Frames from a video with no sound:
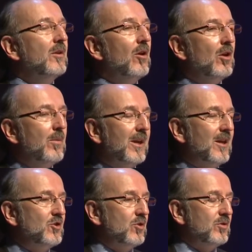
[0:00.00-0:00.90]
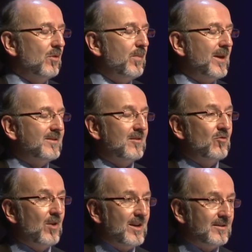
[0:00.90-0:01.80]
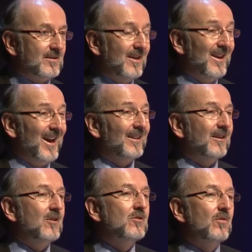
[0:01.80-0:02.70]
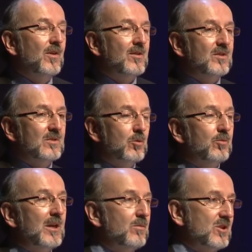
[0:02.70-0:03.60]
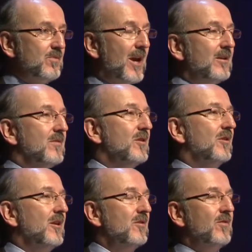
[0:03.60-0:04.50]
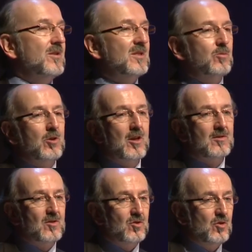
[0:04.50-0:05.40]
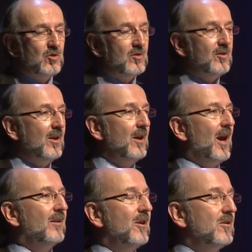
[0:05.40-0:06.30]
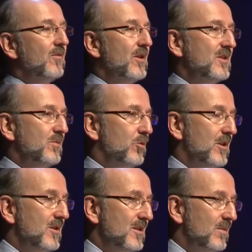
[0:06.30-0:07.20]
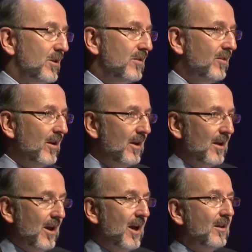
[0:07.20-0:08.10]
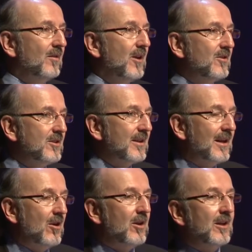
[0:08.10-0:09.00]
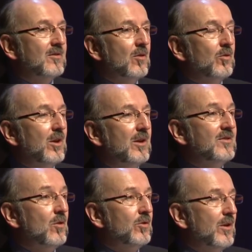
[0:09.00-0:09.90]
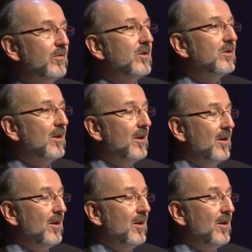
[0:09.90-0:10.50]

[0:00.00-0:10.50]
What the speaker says: That all the big issues are best addressed at the interfaces between perspectives, at the interfaces between institutions, at the interfaces between disciplines. And digital learning is no different.